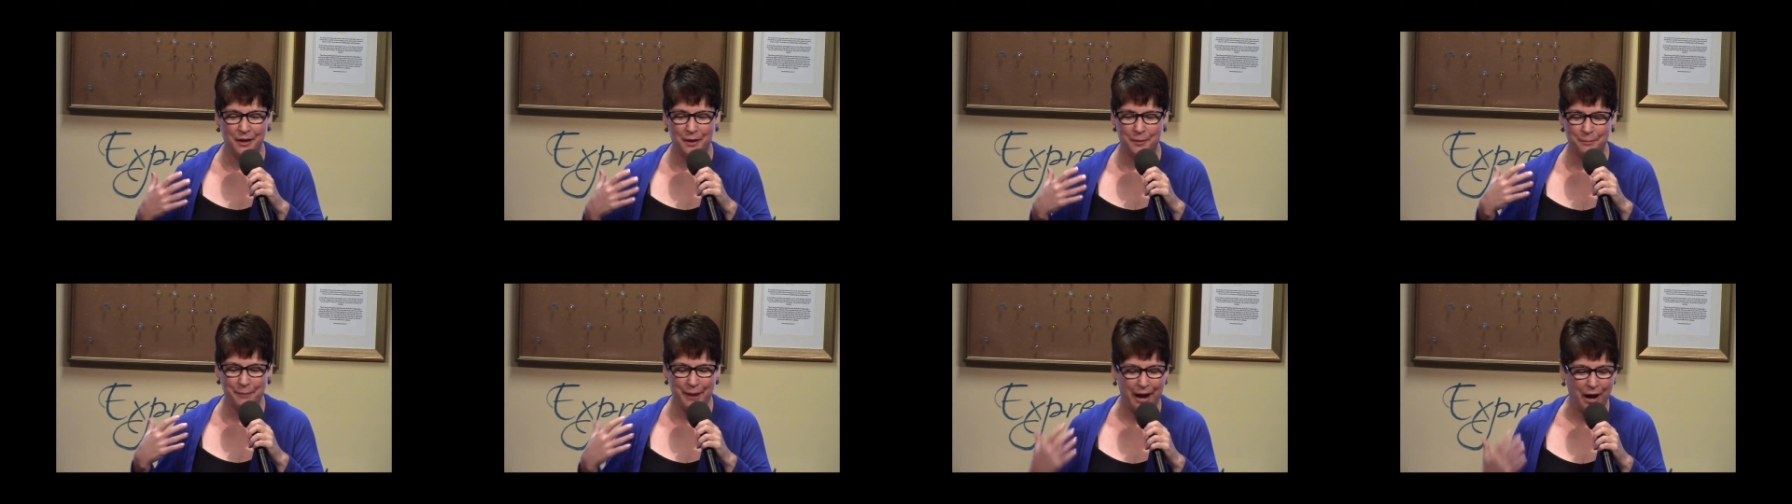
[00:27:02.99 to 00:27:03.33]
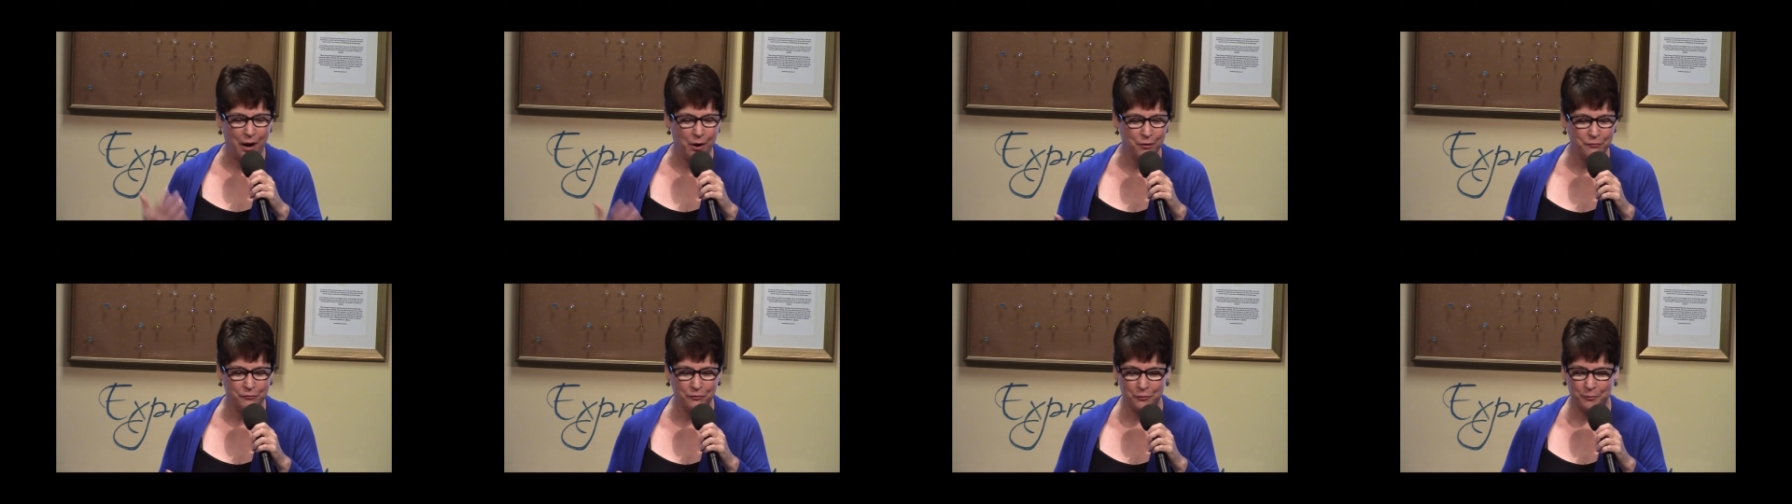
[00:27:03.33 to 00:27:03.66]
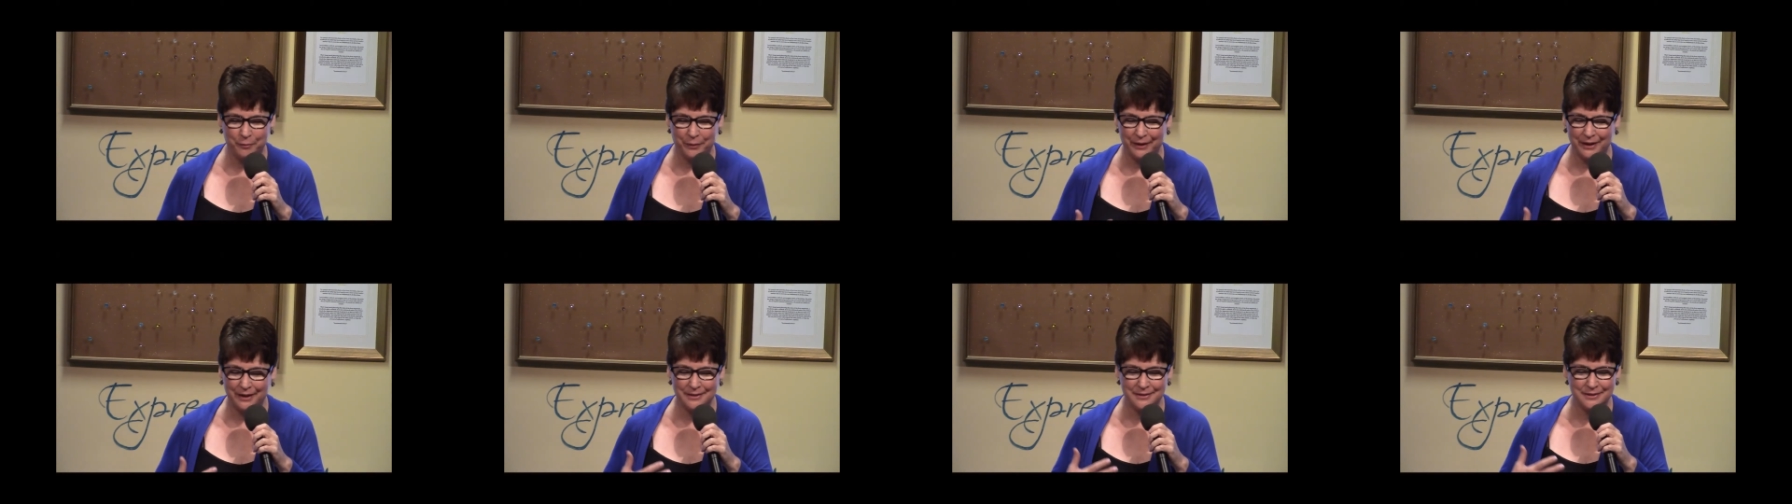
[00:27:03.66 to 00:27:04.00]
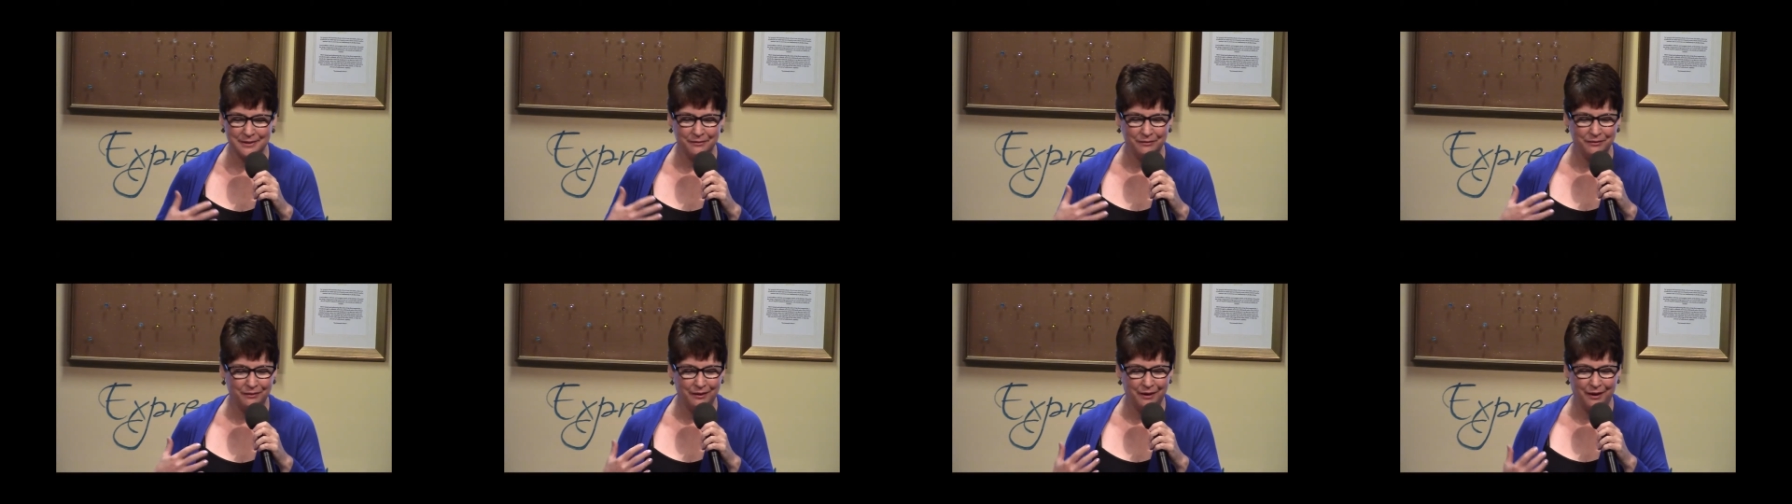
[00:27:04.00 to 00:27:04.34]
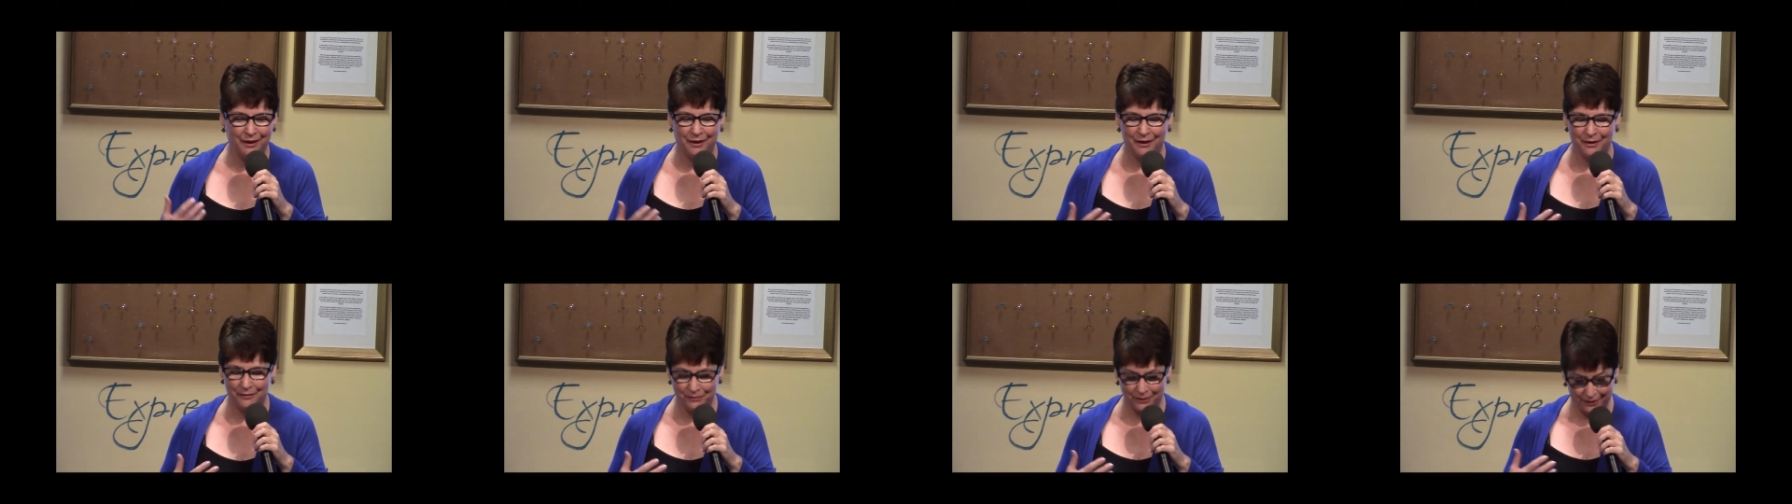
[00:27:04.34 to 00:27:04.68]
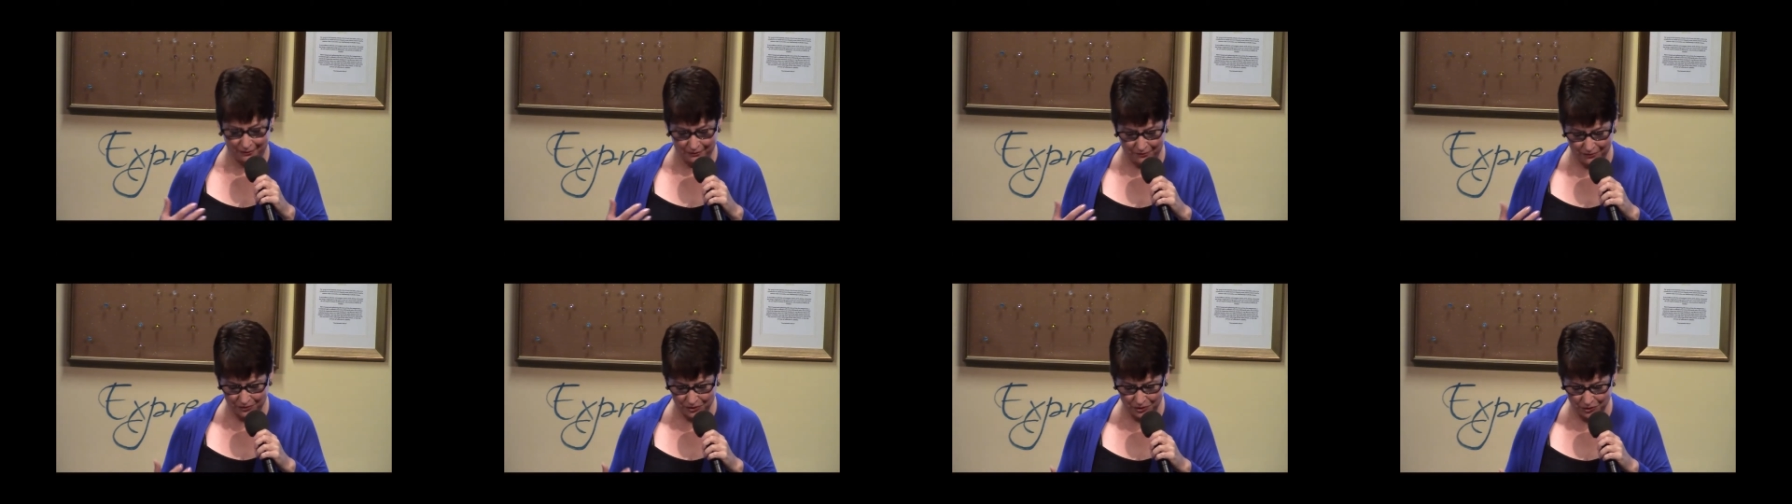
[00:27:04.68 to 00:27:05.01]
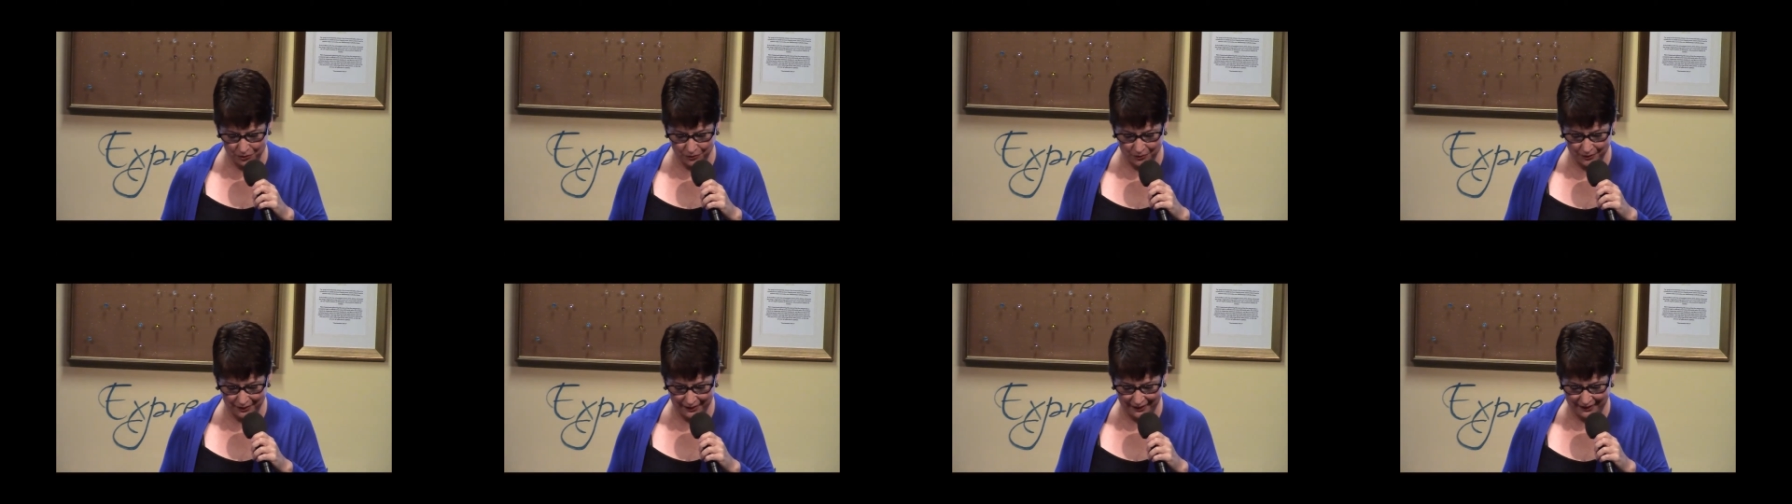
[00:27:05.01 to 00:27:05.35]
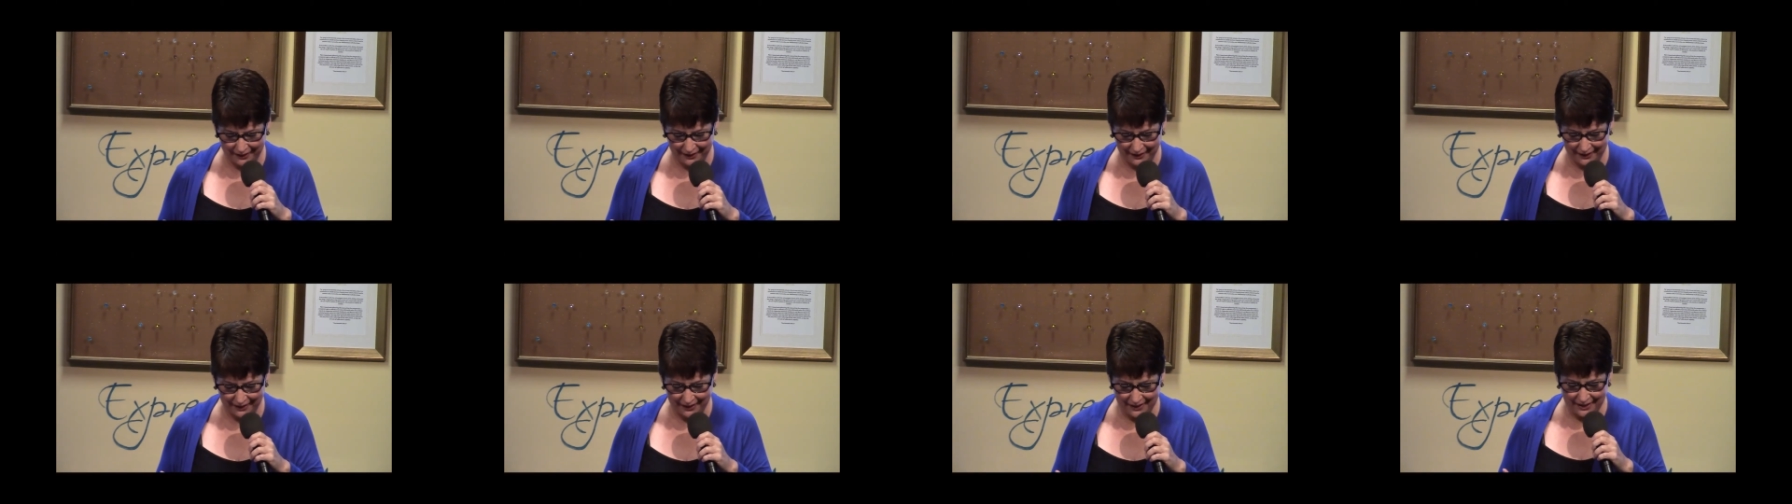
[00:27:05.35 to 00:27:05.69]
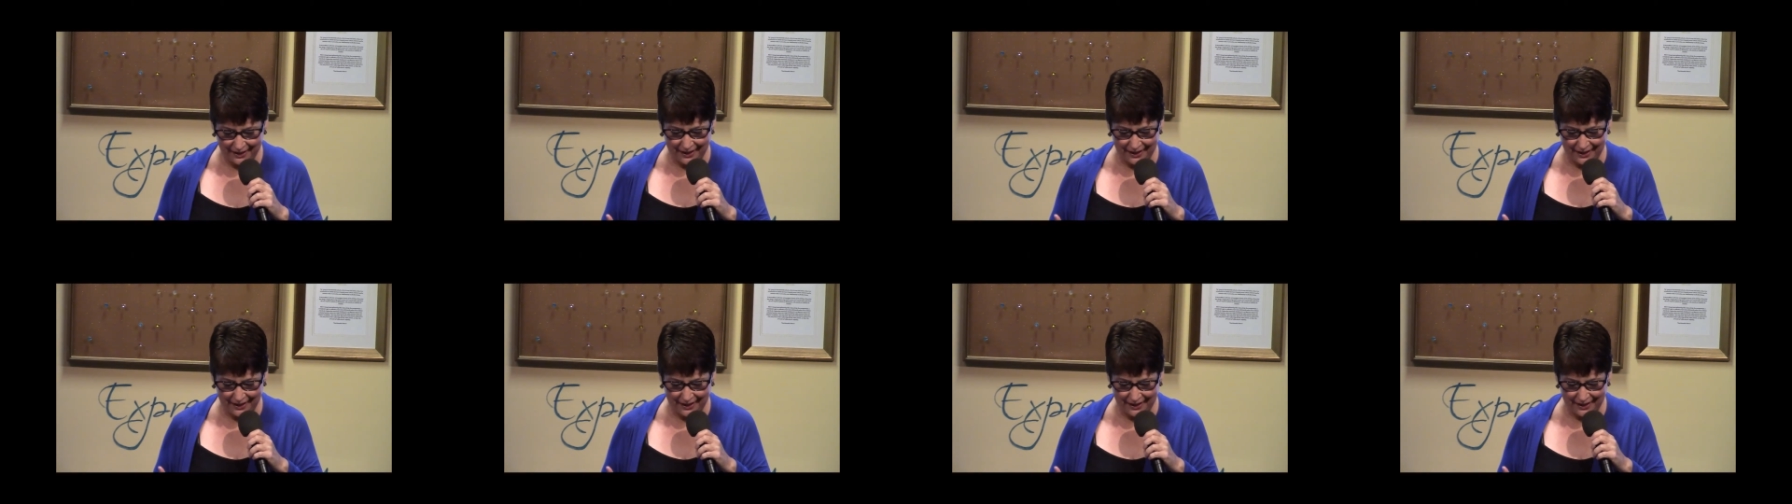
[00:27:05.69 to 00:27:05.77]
powerful place of love and of joy,